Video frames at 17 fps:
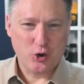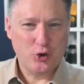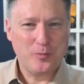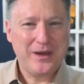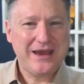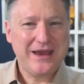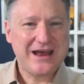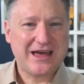
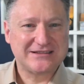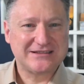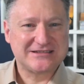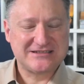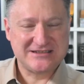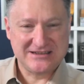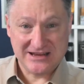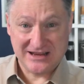may not
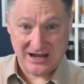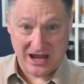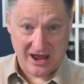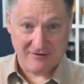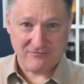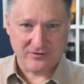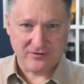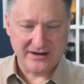see it
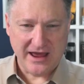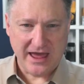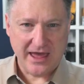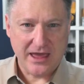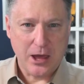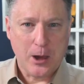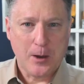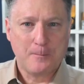every day,